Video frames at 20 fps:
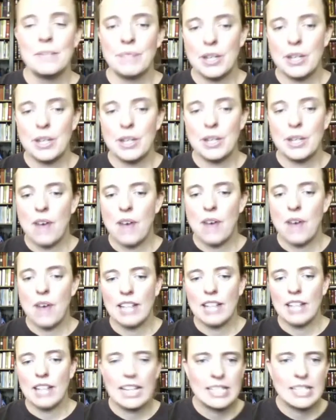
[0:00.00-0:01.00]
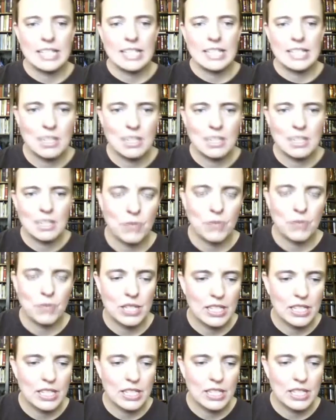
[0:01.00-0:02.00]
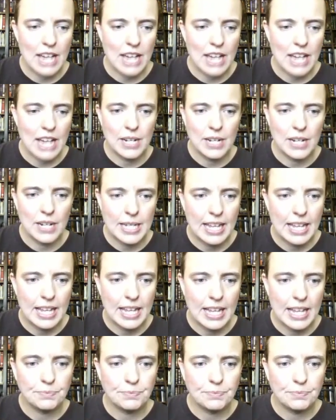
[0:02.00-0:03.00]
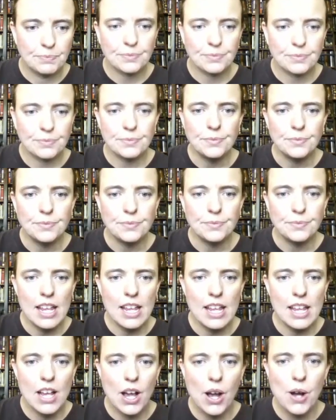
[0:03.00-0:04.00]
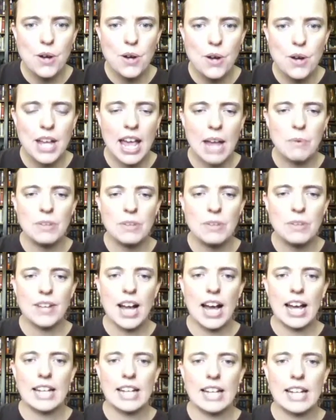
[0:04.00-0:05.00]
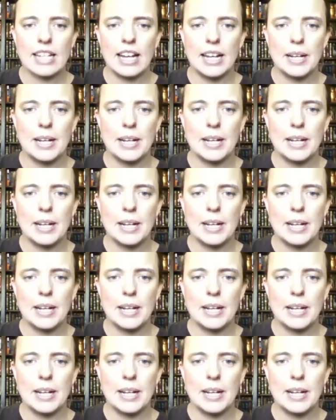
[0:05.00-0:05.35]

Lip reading: online systems for this class or anything. Okay, we've got